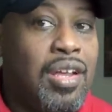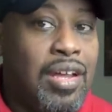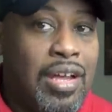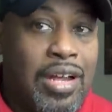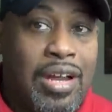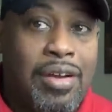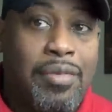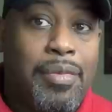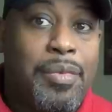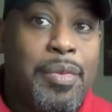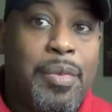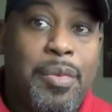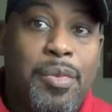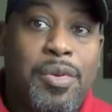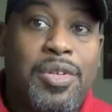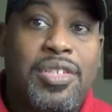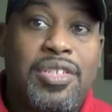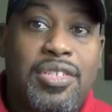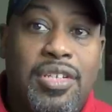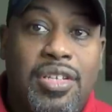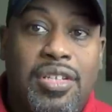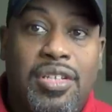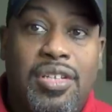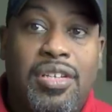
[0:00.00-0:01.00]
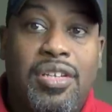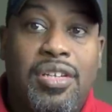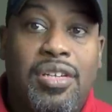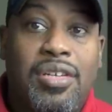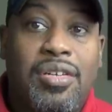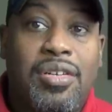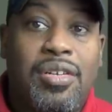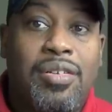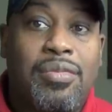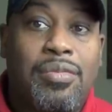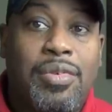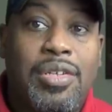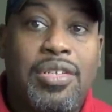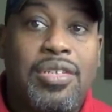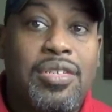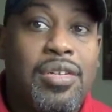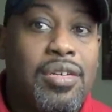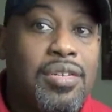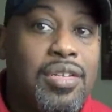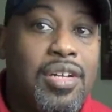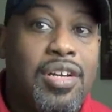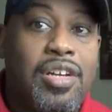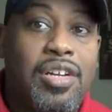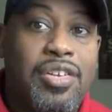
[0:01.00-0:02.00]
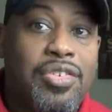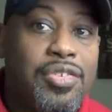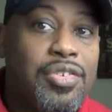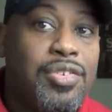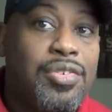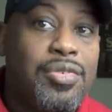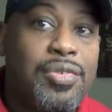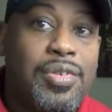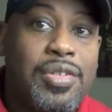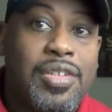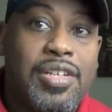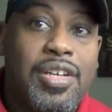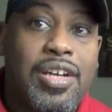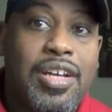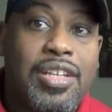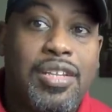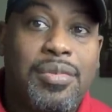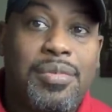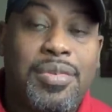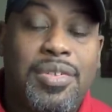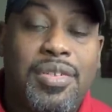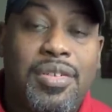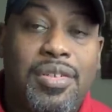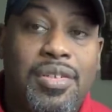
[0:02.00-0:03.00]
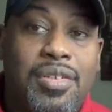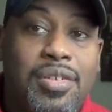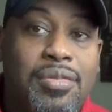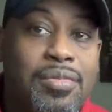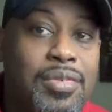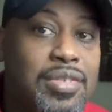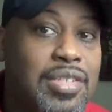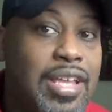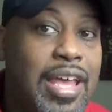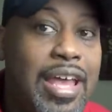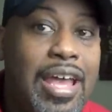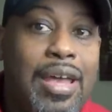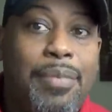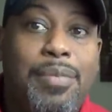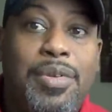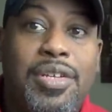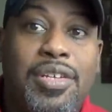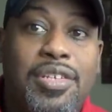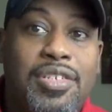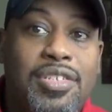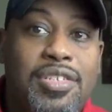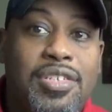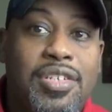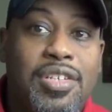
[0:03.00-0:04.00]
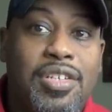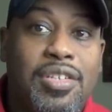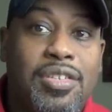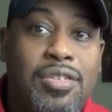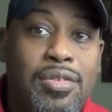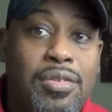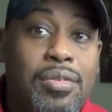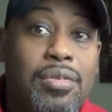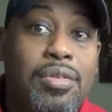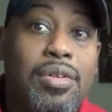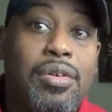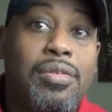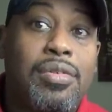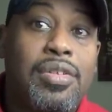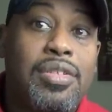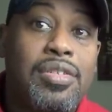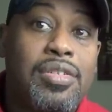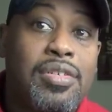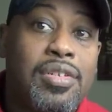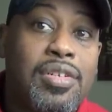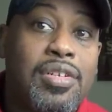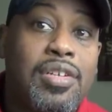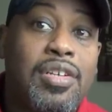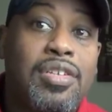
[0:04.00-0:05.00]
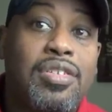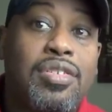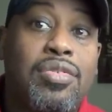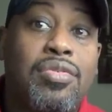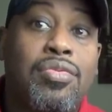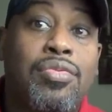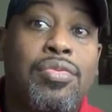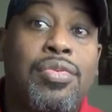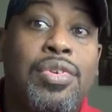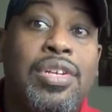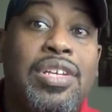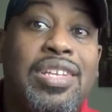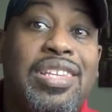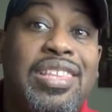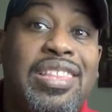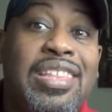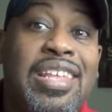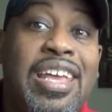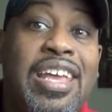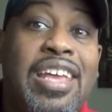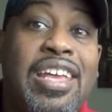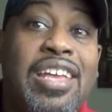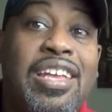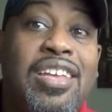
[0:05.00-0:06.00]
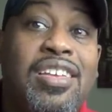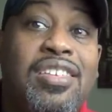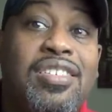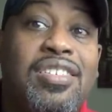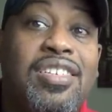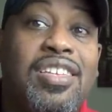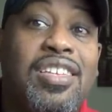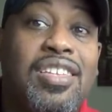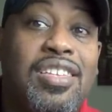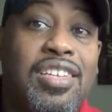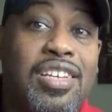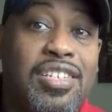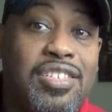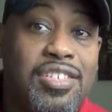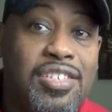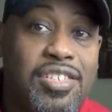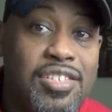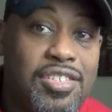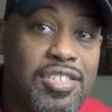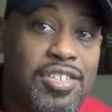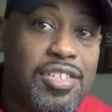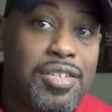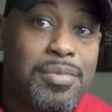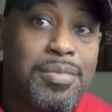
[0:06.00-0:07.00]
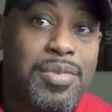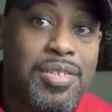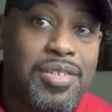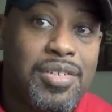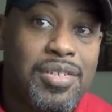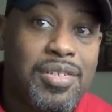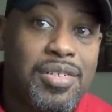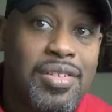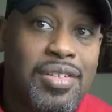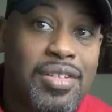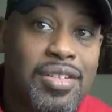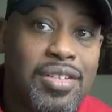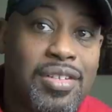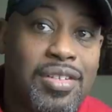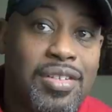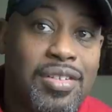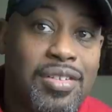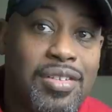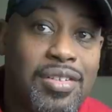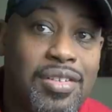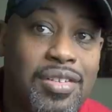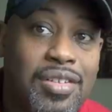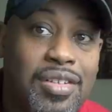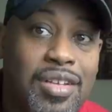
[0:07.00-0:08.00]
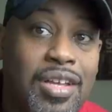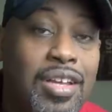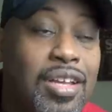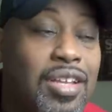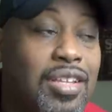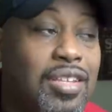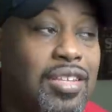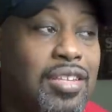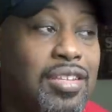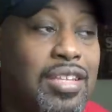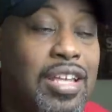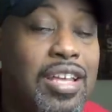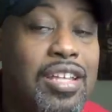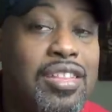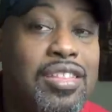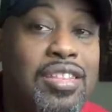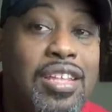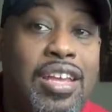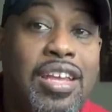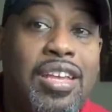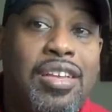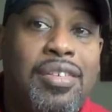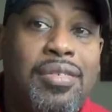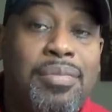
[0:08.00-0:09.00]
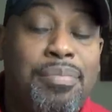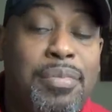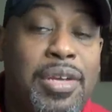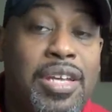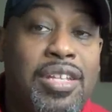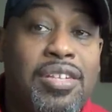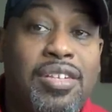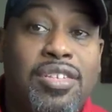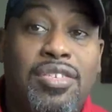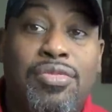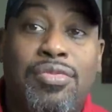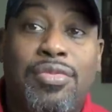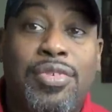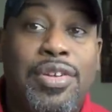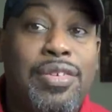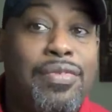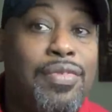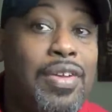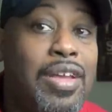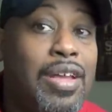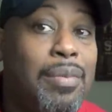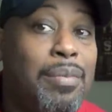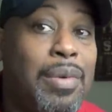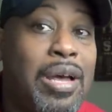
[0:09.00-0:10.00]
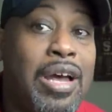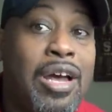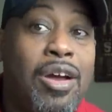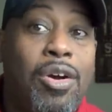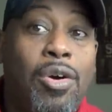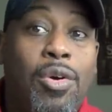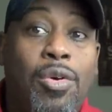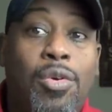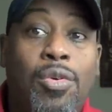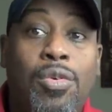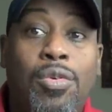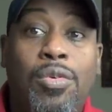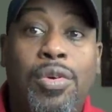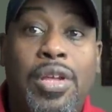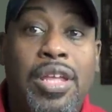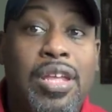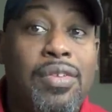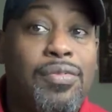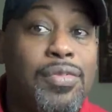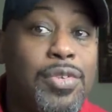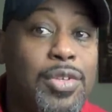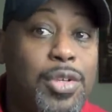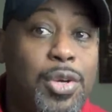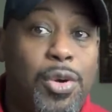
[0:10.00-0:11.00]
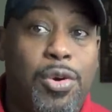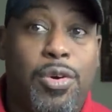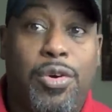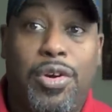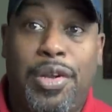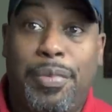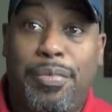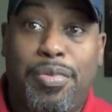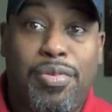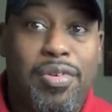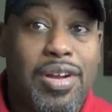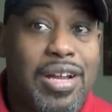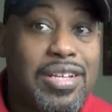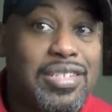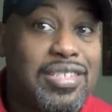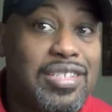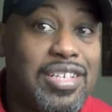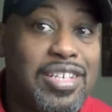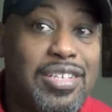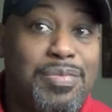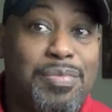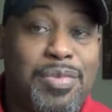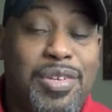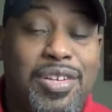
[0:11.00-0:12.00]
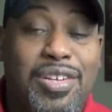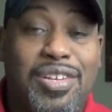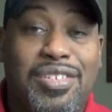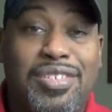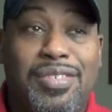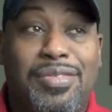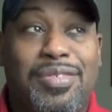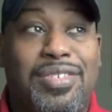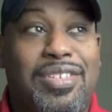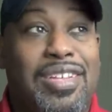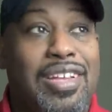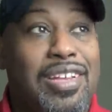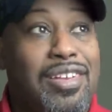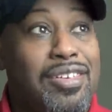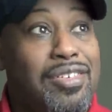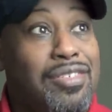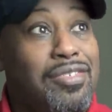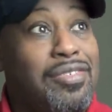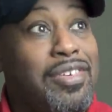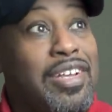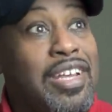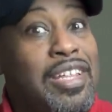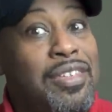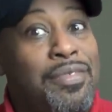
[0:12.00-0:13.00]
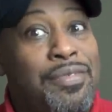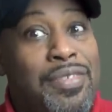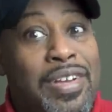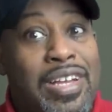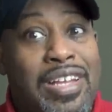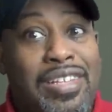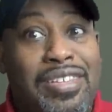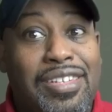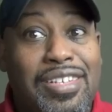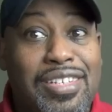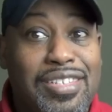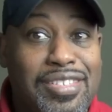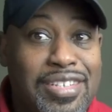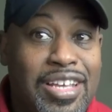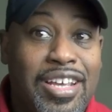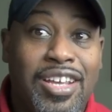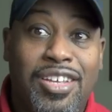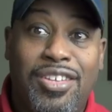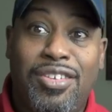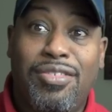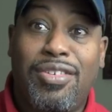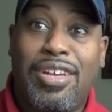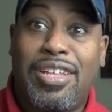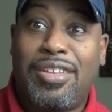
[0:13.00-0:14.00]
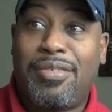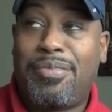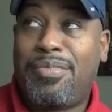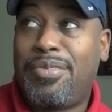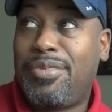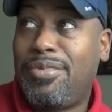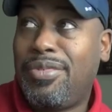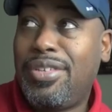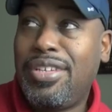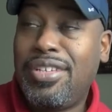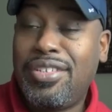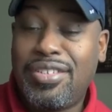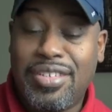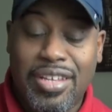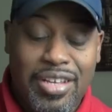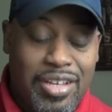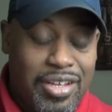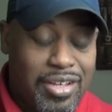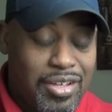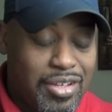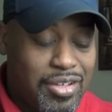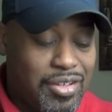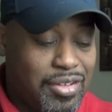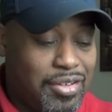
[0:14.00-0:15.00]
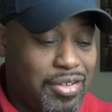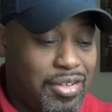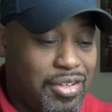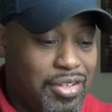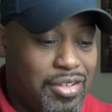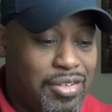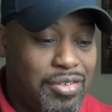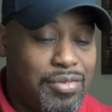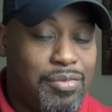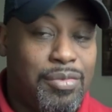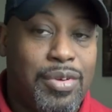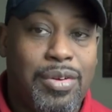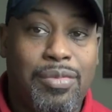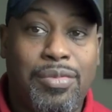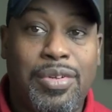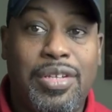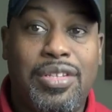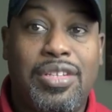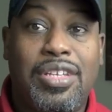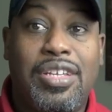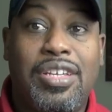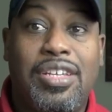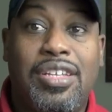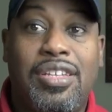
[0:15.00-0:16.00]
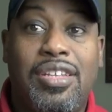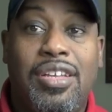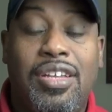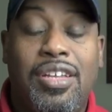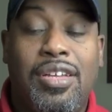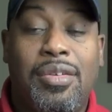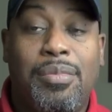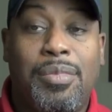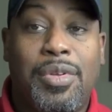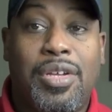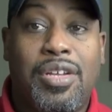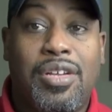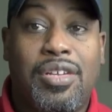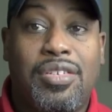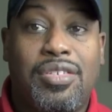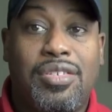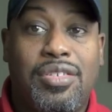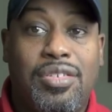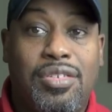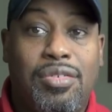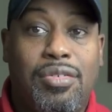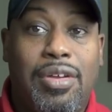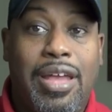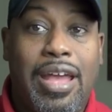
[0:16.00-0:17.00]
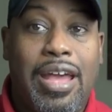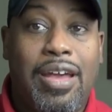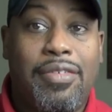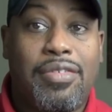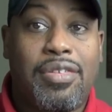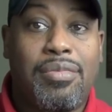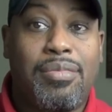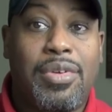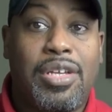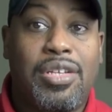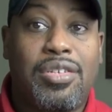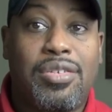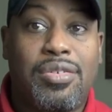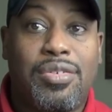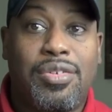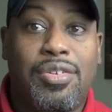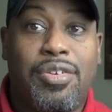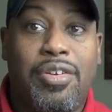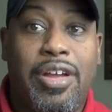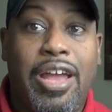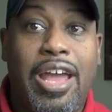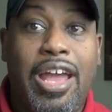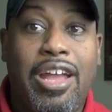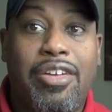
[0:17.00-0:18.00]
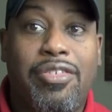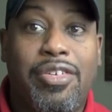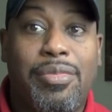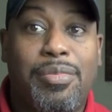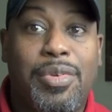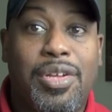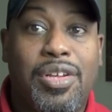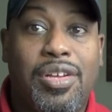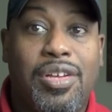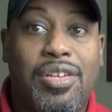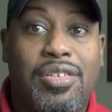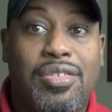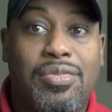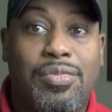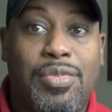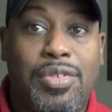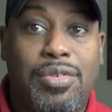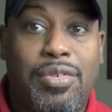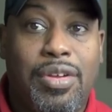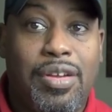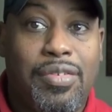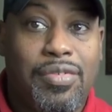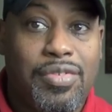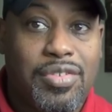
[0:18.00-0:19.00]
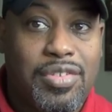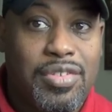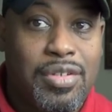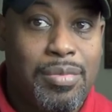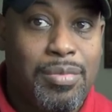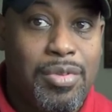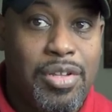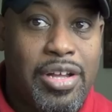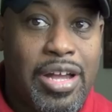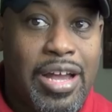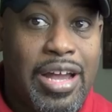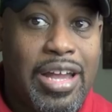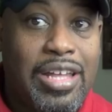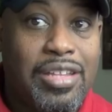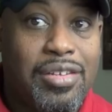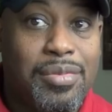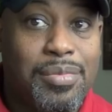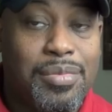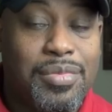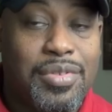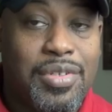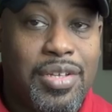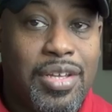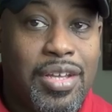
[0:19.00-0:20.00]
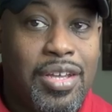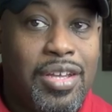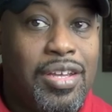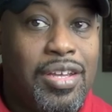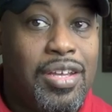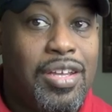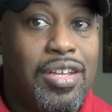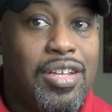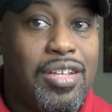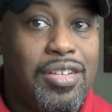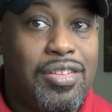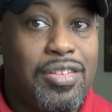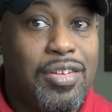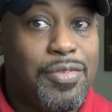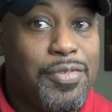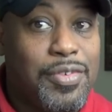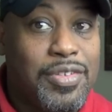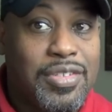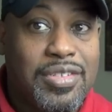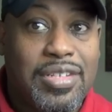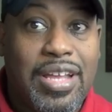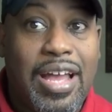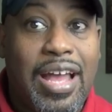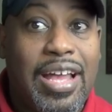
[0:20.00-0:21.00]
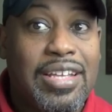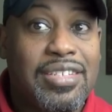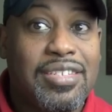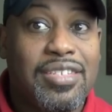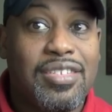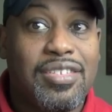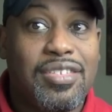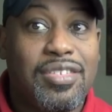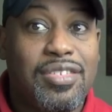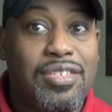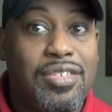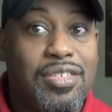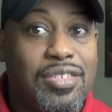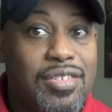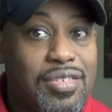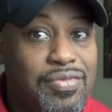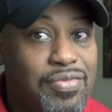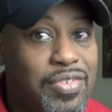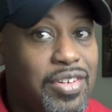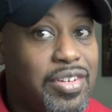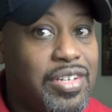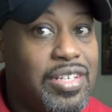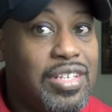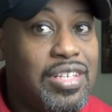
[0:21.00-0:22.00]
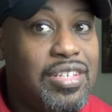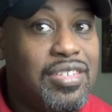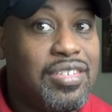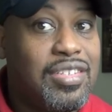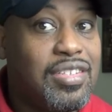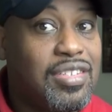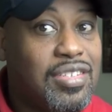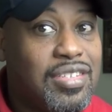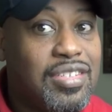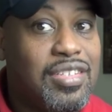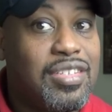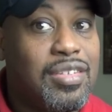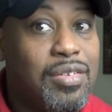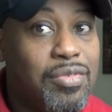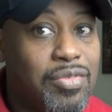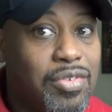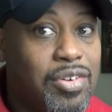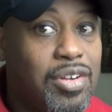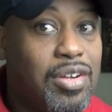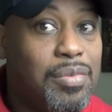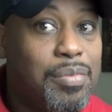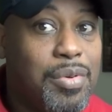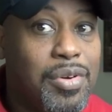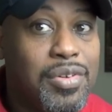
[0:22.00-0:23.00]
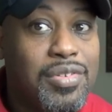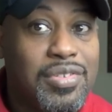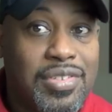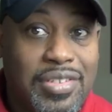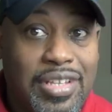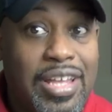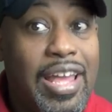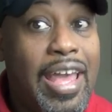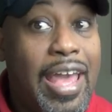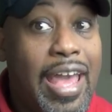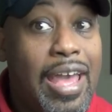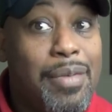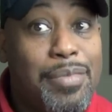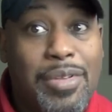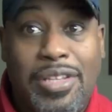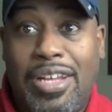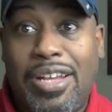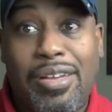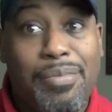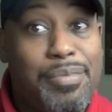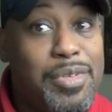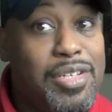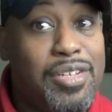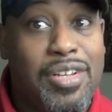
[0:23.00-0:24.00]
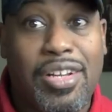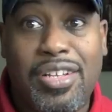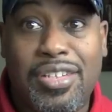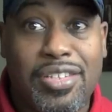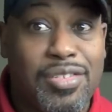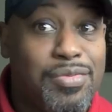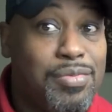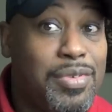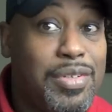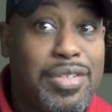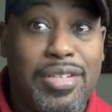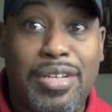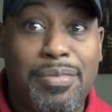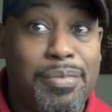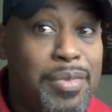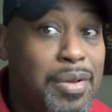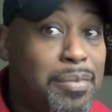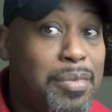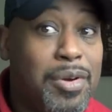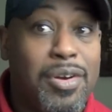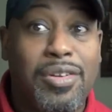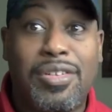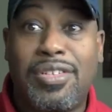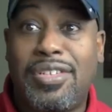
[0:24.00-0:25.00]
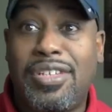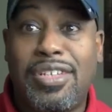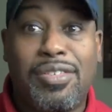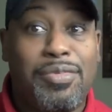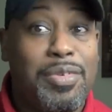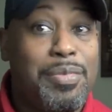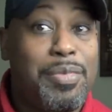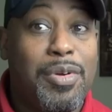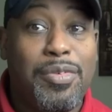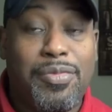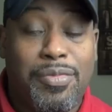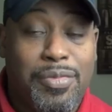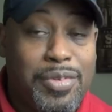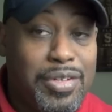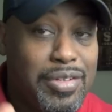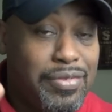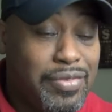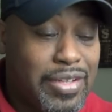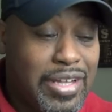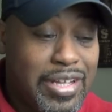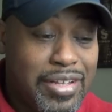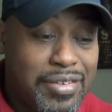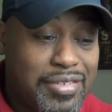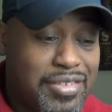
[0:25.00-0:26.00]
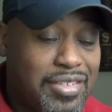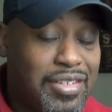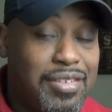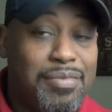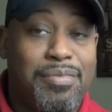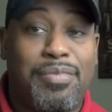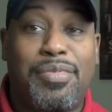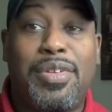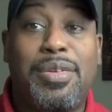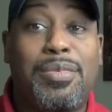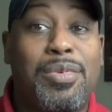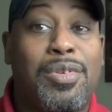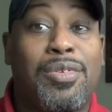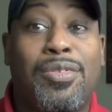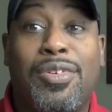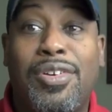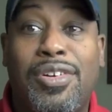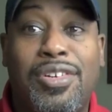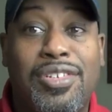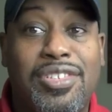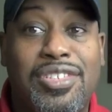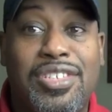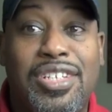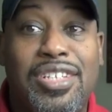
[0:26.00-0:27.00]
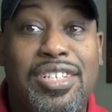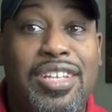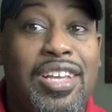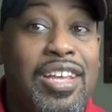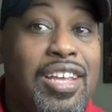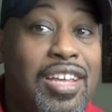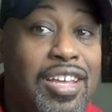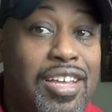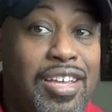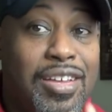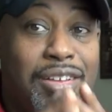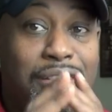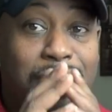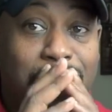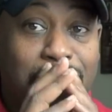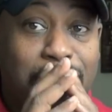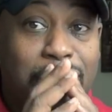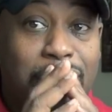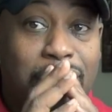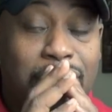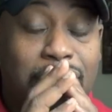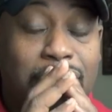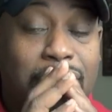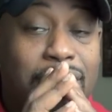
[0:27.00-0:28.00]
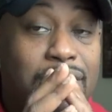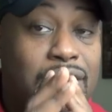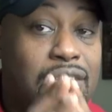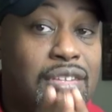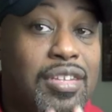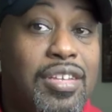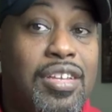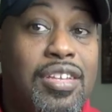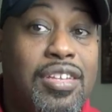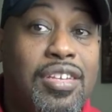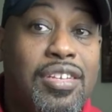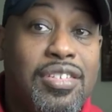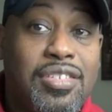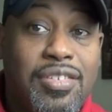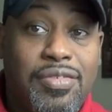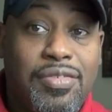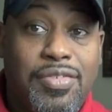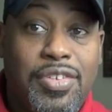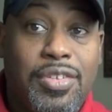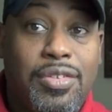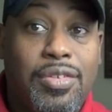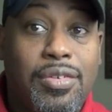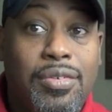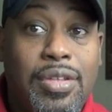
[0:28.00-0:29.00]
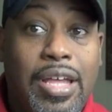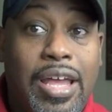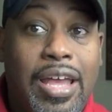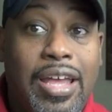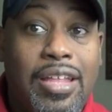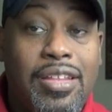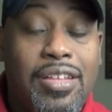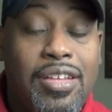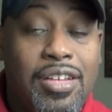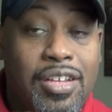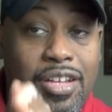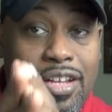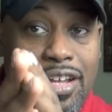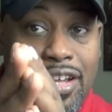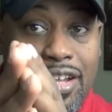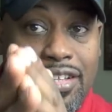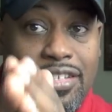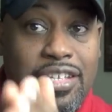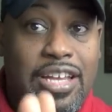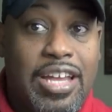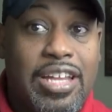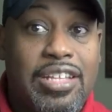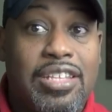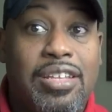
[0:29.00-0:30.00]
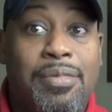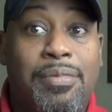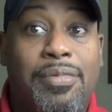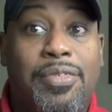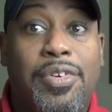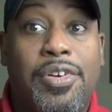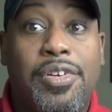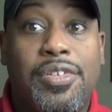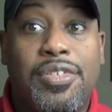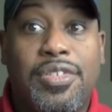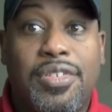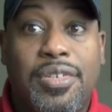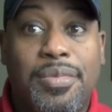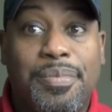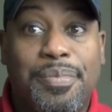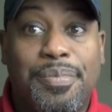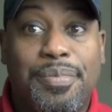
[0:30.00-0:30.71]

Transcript: I remember one Sunday we sold 120 items. Was happy as shit. Do you know it took us three days to get that shit shipped? that day made us revamp our whole inventory process because it was like, oh, we got to find this, you got to do this. And what we did, because you have to make sure you're accurate because when you have similar items and different sizes, it's very easy to send the wrong person. That happened. I'll be honest. We did my partner did. We both we like sent people the wrong shit. And the thing is, if you do that, contact them first